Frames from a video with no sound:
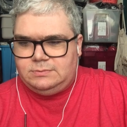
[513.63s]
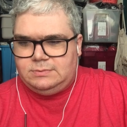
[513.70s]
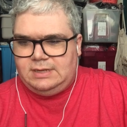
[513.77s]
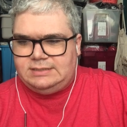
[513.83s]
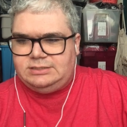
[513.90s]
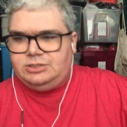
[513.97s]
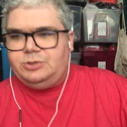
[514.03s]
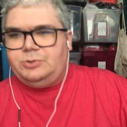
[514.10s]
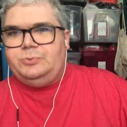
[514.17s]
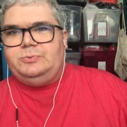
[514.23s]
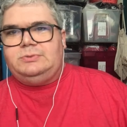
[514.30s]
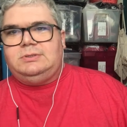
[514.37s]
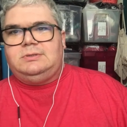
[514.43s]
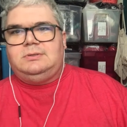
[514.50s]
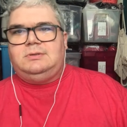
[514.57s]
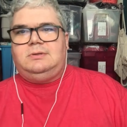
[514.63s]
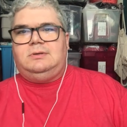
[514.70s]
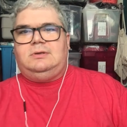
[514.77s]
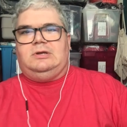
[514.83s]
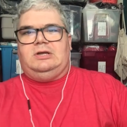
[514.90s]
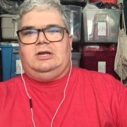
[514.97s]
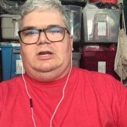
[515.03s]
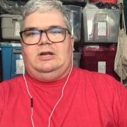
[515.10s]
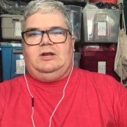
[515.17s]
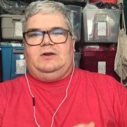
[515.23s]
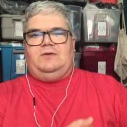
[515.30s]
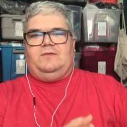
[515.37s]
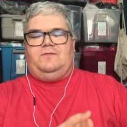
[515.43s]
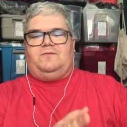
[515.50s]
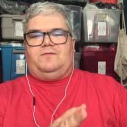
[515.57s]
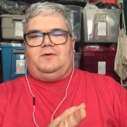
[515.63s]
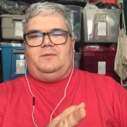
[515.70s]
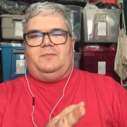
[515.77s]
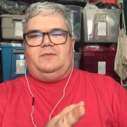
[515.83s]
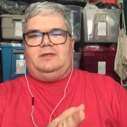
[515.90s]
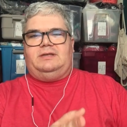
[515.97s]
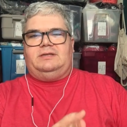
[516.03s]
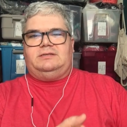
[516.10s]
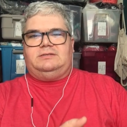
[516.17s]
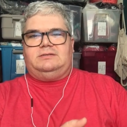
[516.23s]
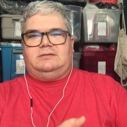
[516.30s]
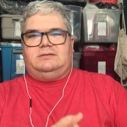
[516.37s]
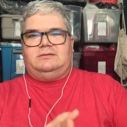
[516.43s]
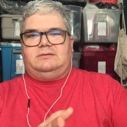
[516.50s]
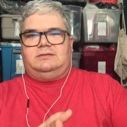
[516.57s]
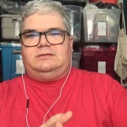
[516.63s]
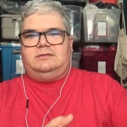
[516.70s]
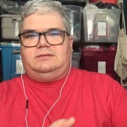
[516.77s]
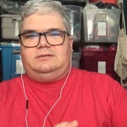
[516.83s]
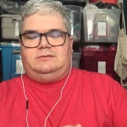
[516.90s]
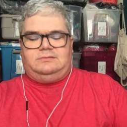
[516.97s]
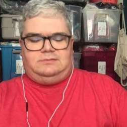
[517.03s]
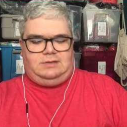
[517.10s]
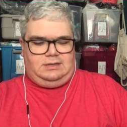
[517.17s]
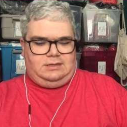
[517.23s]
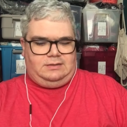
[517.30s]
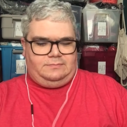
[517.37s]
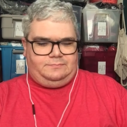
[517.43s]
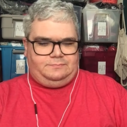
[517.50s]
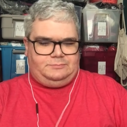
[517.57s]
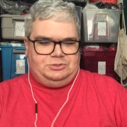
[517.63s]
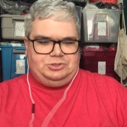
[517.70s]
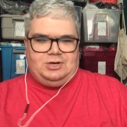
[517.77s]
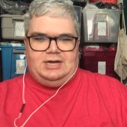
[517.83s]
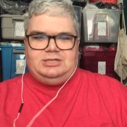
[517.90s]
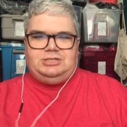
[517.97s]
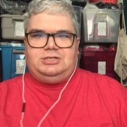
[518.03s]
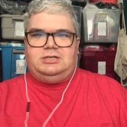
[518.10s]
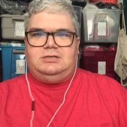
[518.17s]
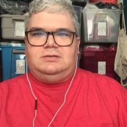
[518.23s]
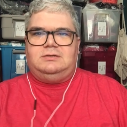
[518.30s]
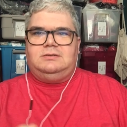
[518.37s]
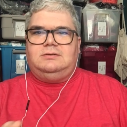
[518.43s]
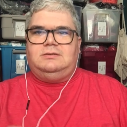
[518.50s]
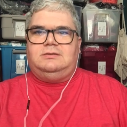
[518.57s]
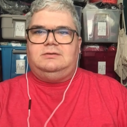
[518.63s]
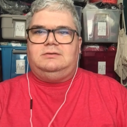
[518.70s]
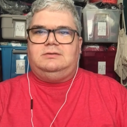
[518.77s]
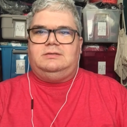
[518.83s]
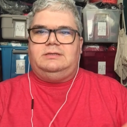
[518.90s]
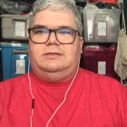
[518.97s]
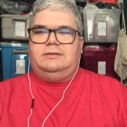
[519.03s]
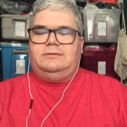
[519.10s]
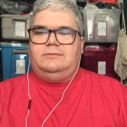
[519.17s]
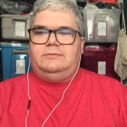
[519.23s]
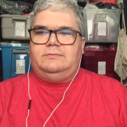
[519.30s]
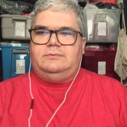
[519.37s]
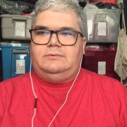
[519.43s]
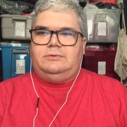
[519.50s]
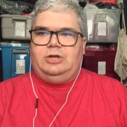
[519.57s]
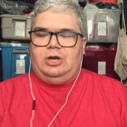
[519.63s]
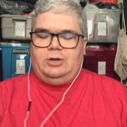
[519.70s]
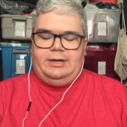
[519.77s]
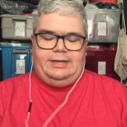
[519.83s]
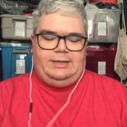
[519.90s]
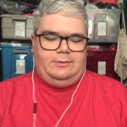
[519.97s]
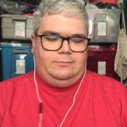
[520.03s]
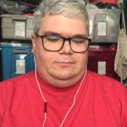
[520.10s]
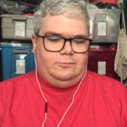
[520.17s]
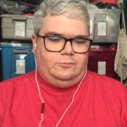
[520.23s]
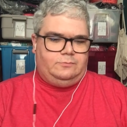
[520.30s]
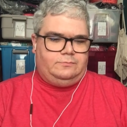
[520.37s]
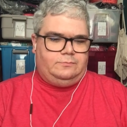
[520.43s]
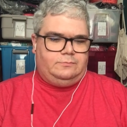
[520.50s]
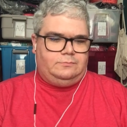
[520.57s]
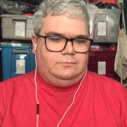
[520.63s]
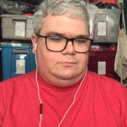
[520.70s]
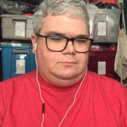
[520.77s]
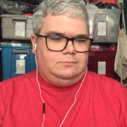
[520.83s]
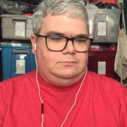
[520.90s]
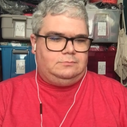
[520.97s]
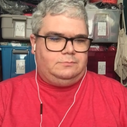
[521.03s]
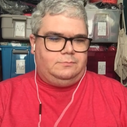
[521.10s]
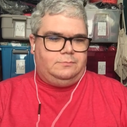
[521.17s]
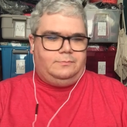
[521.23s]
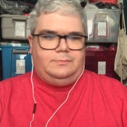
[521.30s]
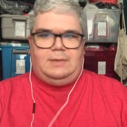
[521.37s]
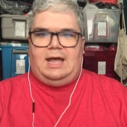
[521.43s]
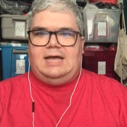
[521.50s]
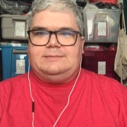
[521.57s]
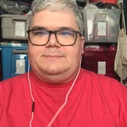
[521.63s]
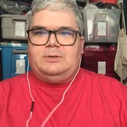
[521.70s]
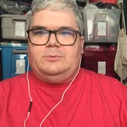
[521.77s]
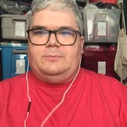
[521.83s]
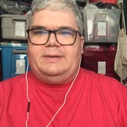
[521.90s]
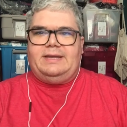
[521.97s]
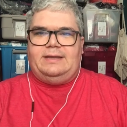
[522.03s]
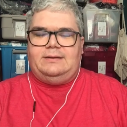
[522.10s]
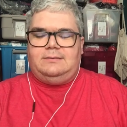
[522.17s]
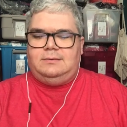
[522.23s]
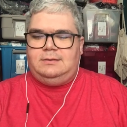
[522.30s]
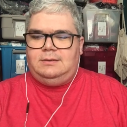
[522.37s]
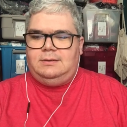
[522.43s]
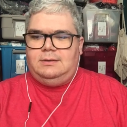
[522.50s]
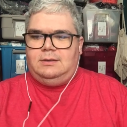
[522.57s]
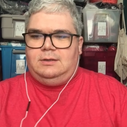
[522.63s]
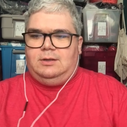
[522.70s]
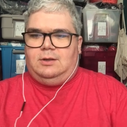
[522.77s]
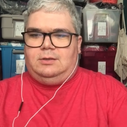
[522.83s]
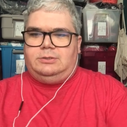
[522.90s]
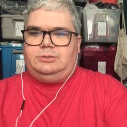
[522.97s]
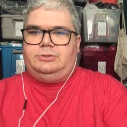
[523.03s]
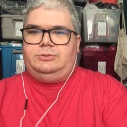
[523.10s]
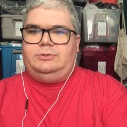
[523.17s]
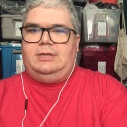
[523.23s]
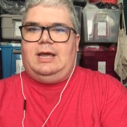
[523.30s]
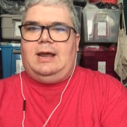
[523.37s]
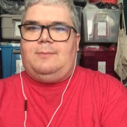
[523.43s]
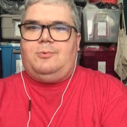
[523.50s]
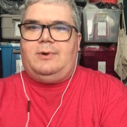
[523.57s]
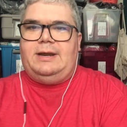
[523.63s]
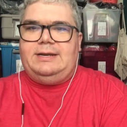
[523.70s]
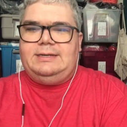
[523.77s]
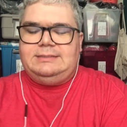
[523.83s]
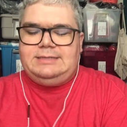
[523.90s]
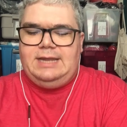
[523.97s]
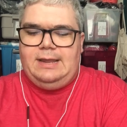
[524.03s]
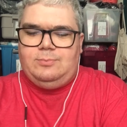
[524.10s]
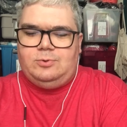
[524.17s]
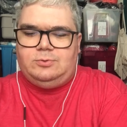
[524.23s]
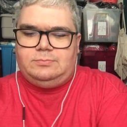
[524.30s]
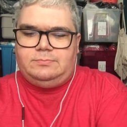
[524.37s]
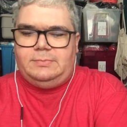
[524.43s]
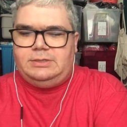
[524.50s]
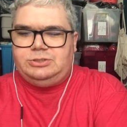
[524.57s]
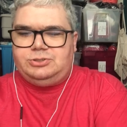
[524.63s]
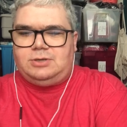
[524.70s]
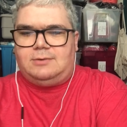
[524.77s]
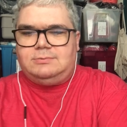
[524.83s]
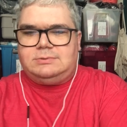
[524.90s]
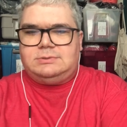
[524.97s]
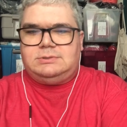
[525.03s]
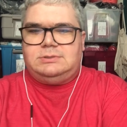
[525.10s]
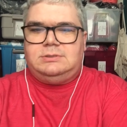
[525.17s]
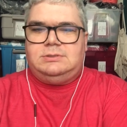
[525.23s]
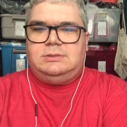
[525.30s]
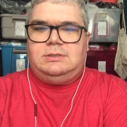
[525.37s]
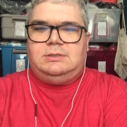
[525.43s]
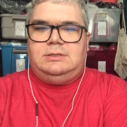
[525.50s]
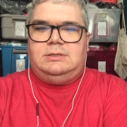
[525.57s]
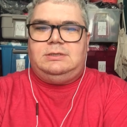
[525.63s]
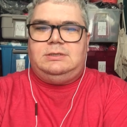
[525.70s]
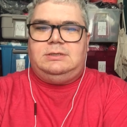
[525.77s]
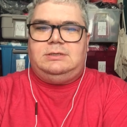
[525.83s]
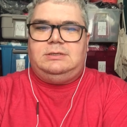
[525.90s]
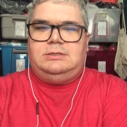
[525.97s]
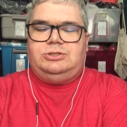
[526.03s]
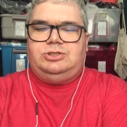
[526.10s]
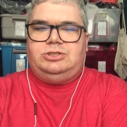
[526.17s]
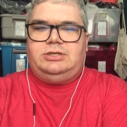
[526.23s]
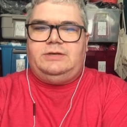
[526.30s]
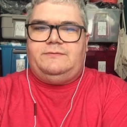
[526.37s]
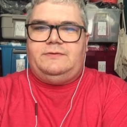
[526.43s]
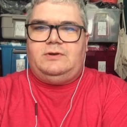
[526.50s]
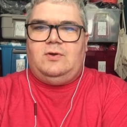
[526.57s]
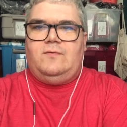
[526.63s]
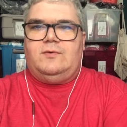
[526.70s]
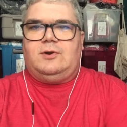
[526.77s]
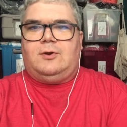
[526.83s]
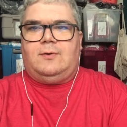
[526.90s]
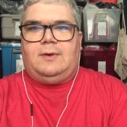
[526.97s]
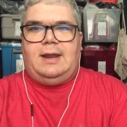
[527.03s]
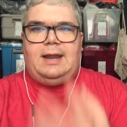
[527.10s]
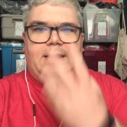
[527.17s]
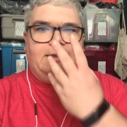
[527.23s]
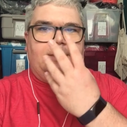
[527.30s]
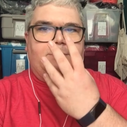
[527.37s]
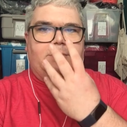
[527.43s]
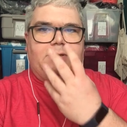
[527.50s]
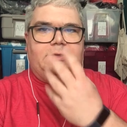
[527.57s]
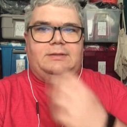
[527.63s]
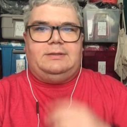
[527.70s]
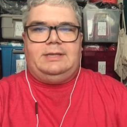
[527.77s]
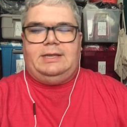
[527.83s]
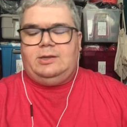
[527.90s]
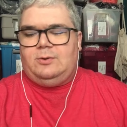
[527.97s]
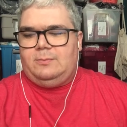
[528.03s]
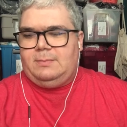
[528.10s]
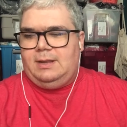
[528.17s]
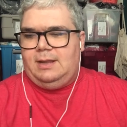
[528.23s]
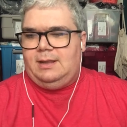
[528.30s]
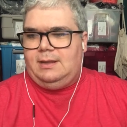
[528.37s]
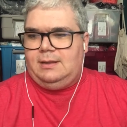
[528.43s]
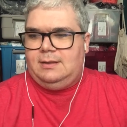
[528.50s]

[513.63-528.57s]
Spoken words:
scoot from the stretcher, the gurney hospital bed, onto the operating table, make sure I was shifted over correct. They put the thing on my